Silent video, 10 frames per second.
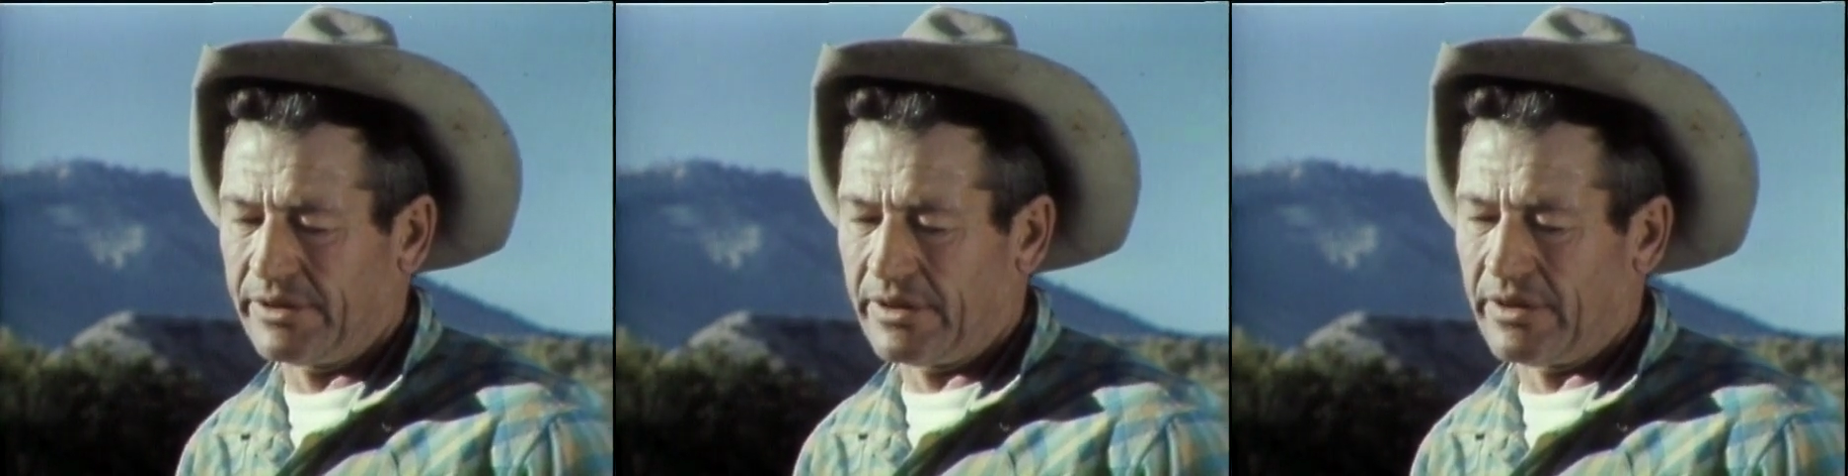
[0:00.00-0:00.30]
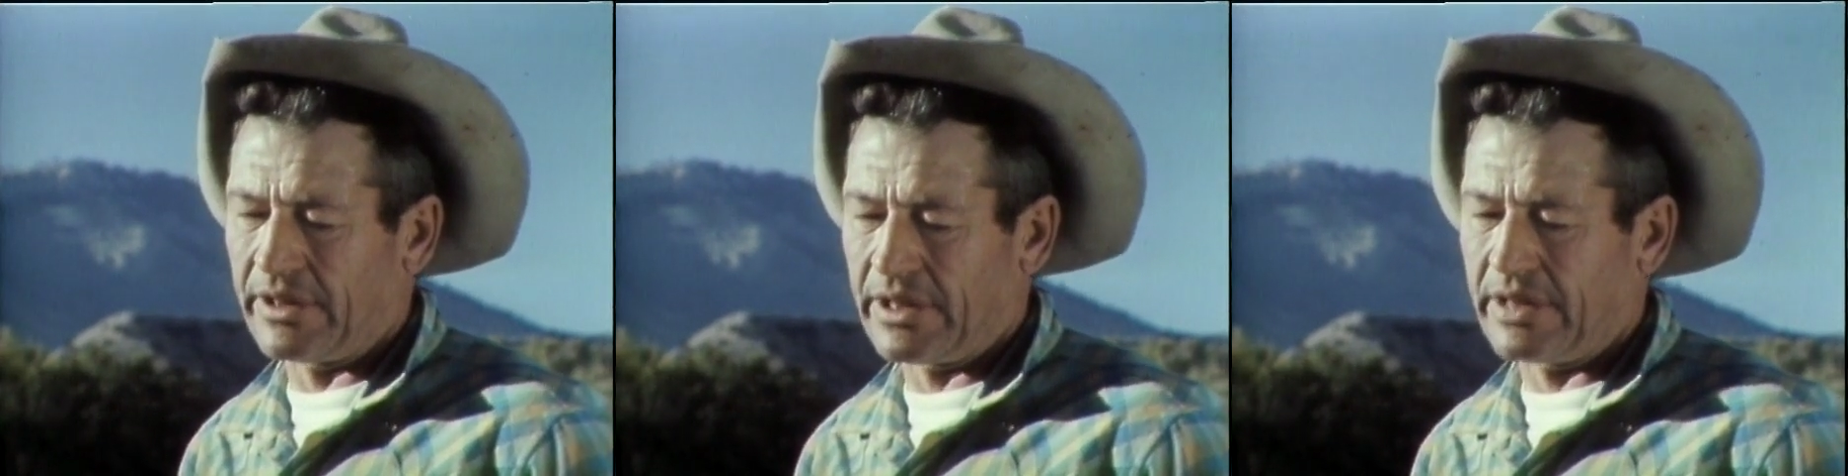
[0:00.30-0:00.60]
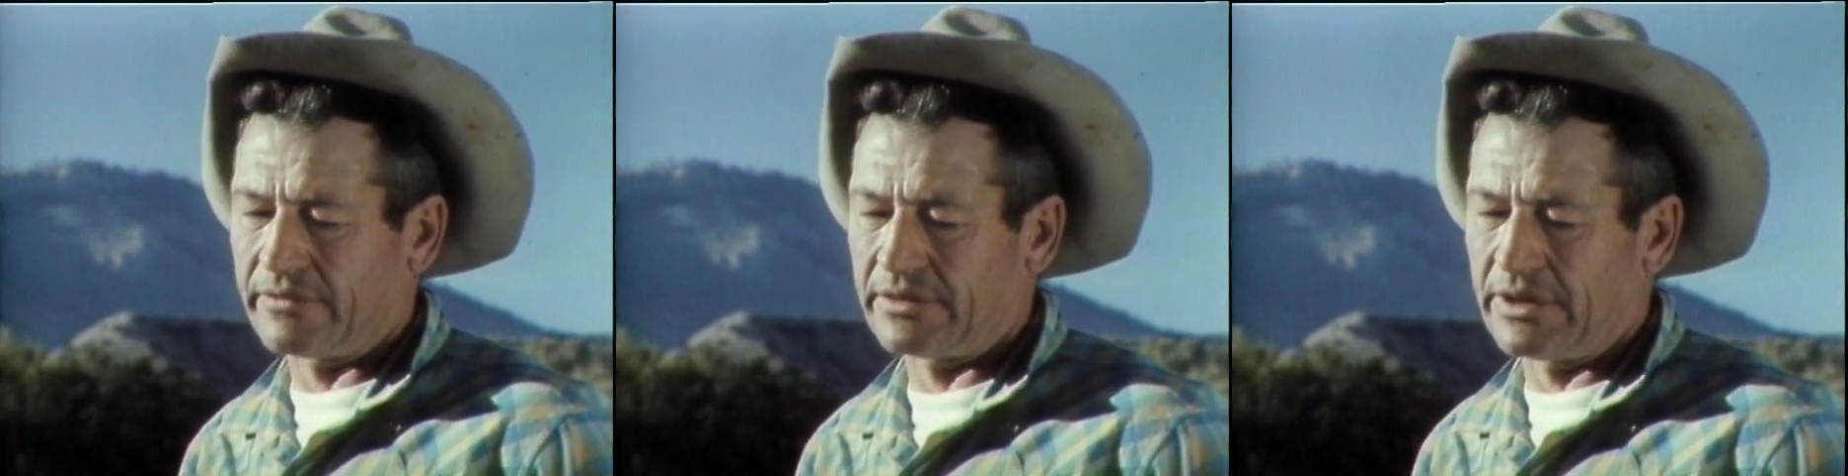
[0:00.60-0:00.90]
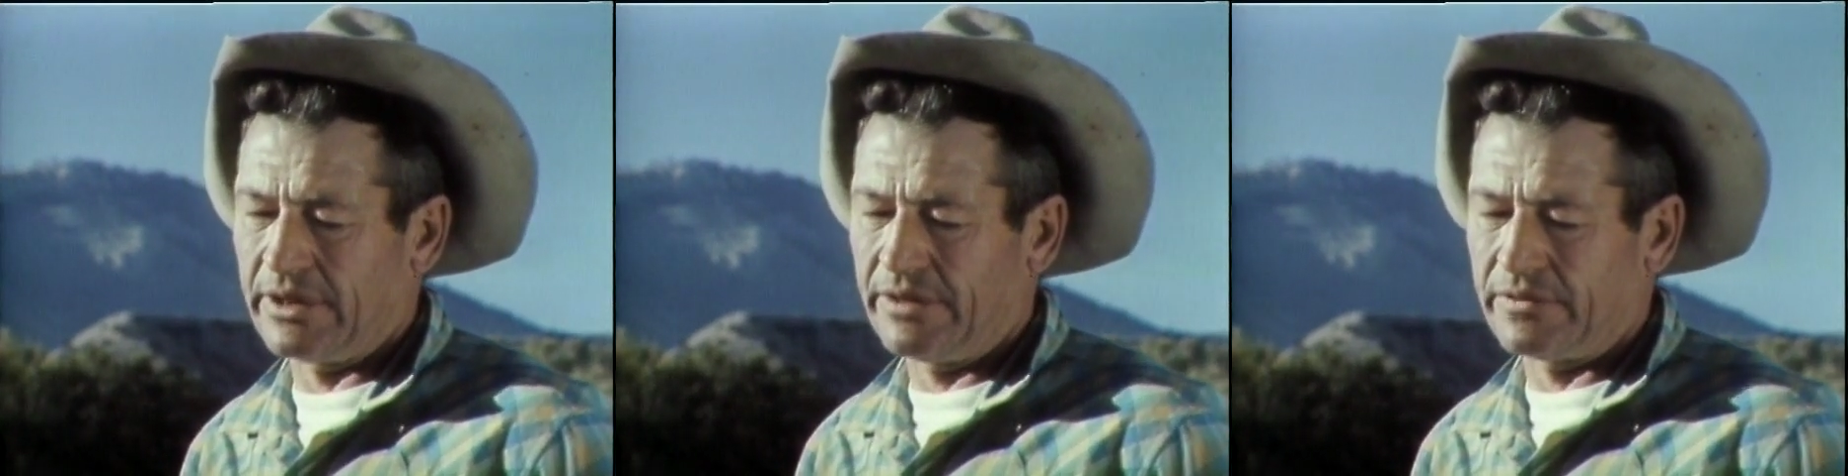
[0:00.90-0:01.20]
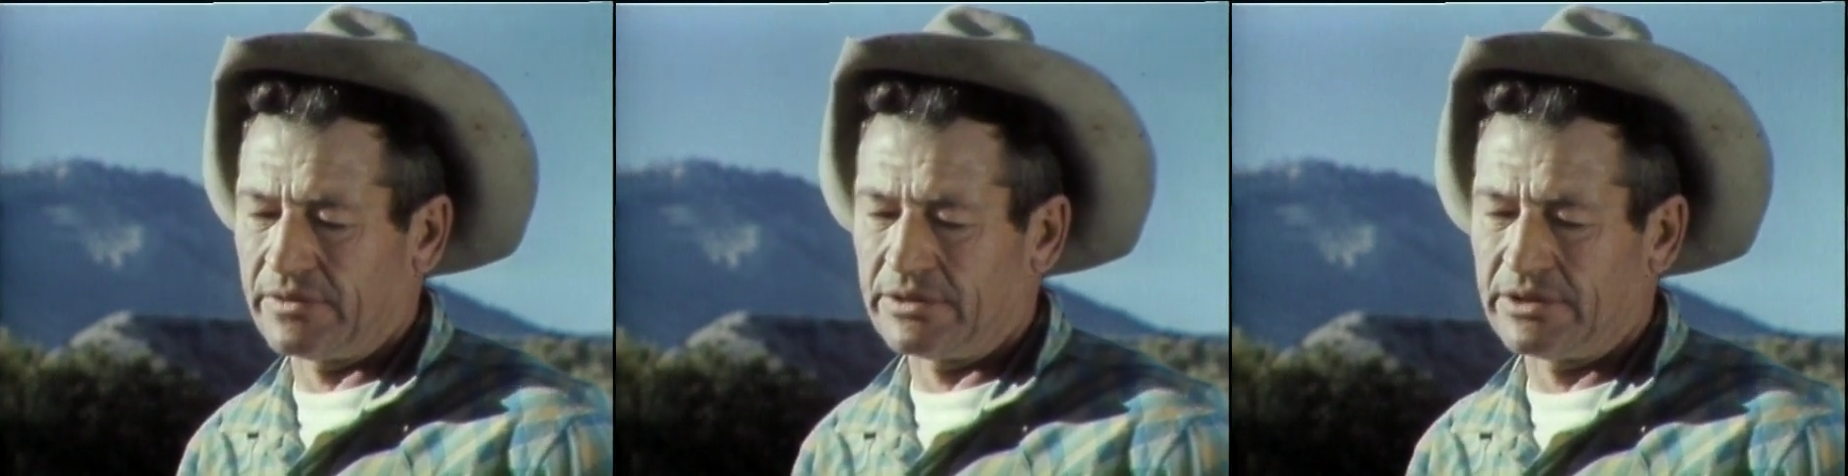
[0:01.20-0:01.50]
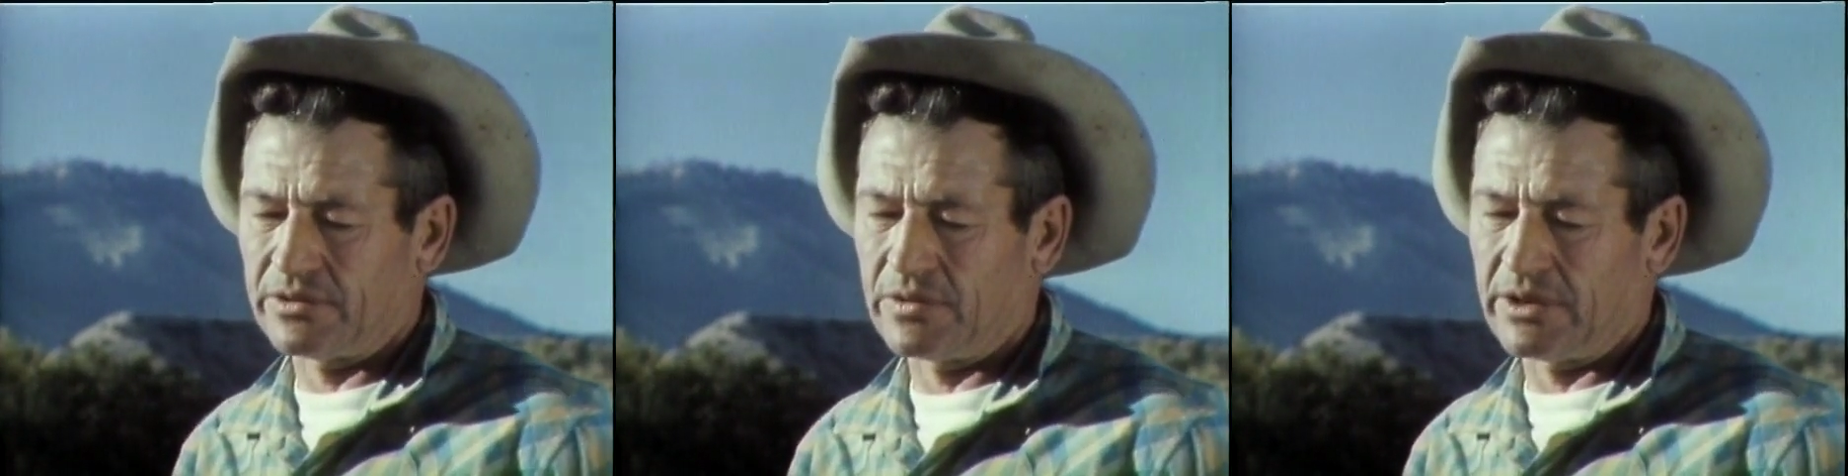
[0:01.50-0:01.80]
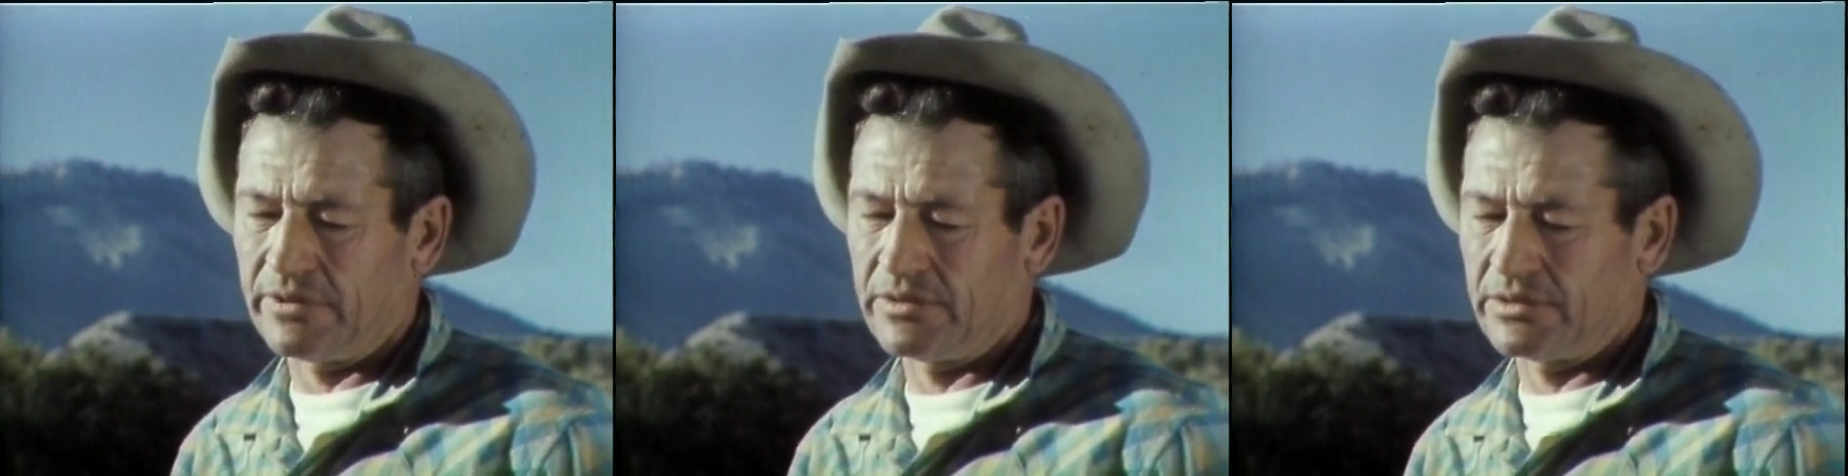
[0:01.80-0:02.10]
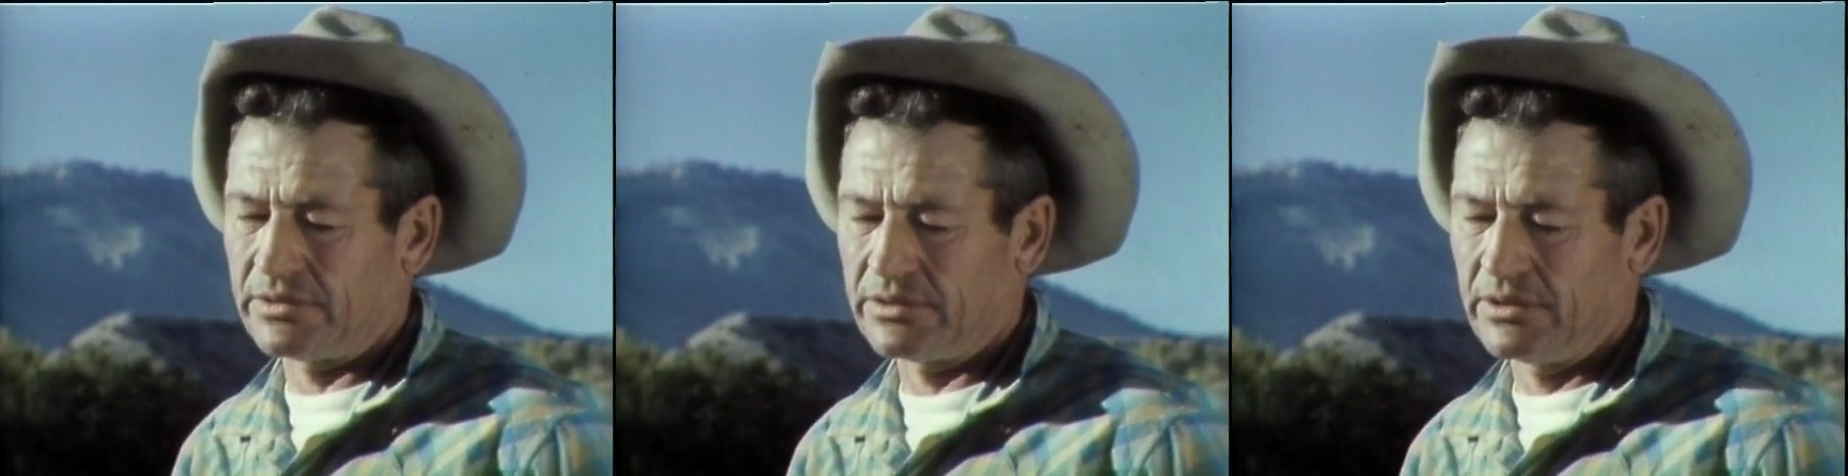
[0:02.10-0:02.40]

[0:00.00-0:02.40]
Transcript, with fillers: and all he got to eat was just what he was,